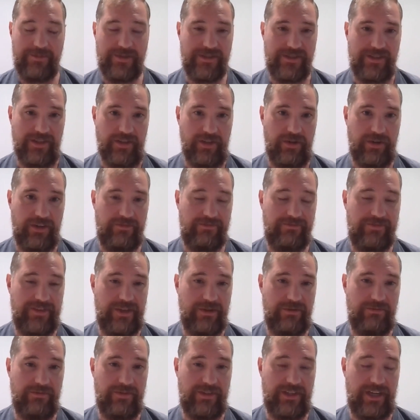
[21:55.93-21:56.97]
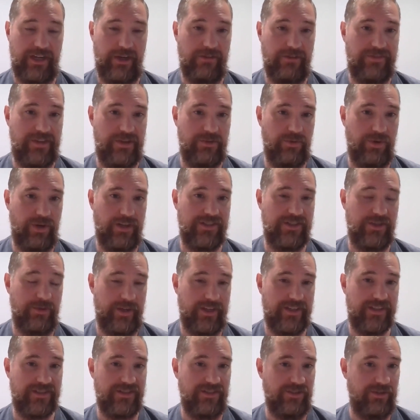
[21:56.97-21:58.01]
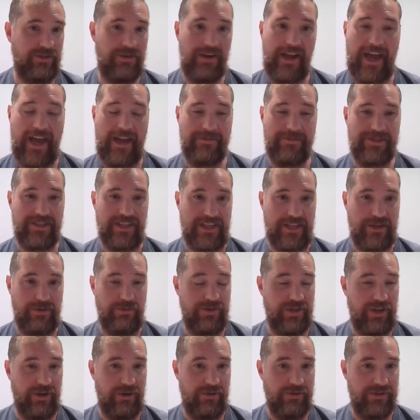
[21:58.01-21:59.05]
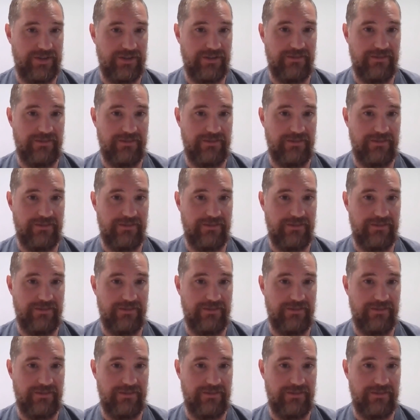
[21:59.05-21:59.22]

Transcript: So if you want to exclude apps that that